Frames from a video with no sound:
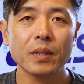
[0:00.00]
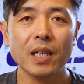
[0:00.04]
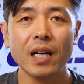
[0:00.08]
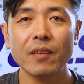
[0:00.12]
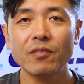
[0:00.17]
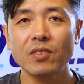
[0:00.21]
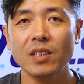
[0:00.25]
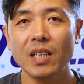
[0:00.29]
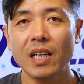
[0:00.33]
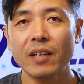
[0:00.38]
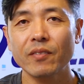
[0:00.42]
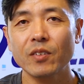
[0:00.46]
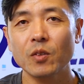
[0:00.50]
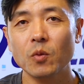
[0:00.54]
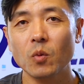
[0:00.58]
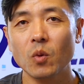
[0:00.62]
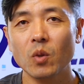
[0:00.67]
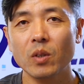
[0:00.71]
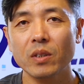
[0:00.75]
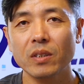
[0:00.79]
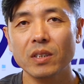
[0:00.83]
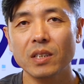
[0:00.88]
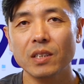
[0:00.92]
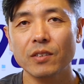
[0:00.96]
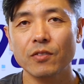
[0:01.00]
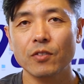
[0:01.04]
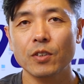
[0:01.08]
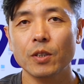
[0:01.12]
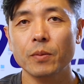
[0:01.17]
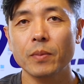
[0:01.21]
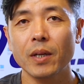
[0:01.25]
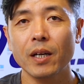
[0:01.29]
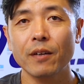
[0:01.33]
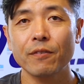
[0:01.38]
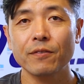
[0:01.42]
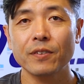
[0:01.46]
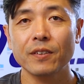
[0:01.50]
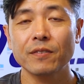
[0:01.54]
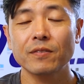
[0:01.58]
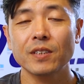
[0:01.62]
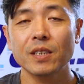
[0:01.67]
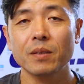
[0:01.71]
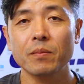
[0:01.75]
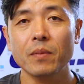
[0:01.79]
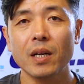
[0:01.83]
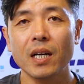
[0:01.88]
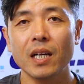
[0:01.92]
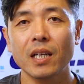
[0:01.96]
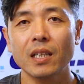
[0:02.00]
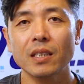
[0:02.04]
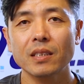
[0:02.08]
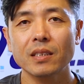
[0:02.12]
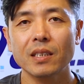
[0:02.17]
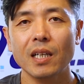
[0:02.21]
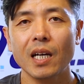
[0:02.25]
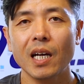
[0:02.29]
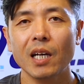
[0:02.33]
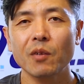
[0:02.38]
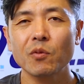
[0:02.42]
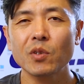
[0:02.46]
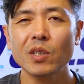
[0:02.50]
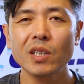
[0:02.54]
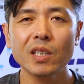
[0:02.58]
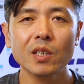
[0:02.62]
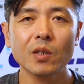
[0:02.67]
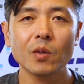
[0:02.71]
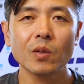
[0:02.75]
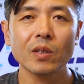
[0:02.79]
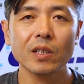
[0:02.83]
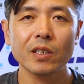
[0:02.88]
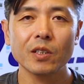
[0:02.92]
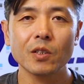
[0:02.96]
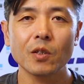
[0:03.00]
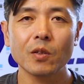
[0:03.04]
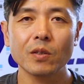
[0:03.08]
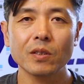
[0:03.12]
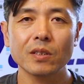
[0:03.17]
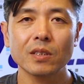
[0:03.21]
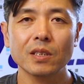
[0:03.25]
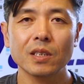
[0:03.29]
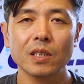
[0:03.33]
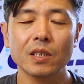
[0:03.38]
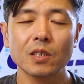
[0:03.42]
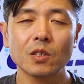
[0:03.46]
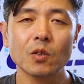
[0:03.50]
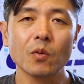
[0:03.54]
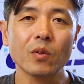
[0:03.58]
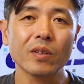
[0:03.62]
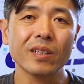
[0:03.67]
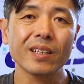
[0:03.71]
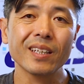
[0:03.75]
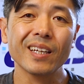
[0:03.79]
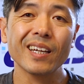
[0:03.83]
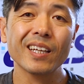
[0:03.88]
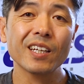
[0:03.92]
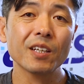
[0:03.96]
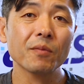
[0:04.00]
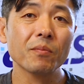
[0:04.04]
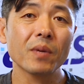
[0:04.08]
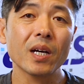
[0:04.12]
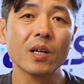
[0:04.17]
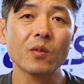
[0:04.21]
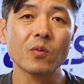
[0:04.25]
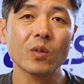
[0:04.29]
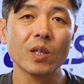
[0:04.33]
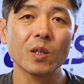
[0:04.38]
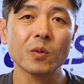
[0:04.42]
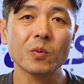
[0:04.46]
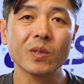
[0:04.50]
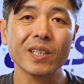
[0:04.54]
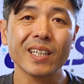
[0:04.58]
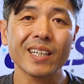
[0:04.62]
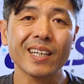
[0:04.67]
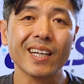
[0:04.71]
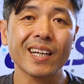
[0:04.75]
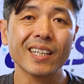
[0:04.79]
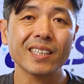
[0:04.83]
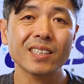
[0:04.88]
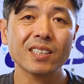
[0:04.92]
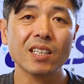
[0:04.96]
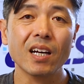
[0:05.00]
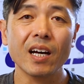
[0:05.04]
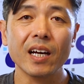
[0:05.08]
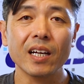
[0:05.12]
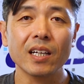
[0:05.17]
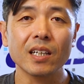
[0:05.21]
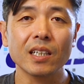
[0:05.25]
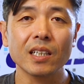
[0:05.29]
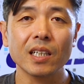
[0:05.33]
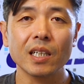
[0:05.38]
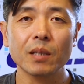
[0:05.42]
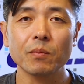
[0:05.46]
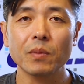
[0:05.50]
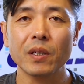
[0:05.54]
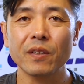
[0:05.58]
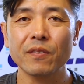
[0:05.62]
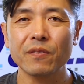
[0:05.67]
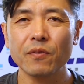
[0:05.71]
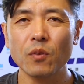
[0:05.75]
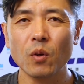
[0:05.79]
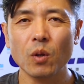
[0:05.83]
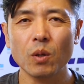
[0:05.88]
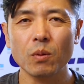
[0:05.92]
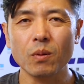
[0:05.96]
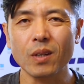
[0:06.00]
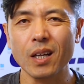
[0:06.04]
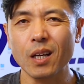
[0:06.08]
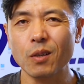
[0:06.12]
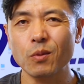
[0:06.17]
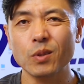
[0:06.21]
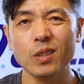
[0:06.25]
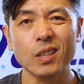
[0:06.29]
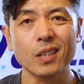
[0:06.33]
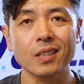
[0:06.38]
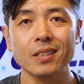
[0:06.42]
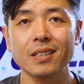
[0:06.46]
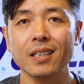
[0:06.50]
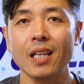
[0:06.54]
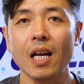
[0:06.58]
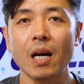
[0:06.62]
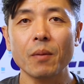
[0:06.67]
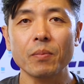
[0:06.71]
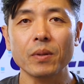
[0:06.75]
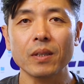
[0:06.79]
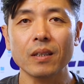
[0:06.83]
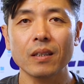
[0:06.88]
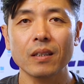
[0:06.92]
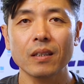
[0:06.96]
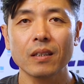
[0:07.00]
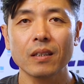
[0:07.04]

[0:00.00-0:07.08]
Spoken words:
But after having worn these for about 50 miles, I really only noticed it toward the end of my run when I got tired and my form got really sloppy.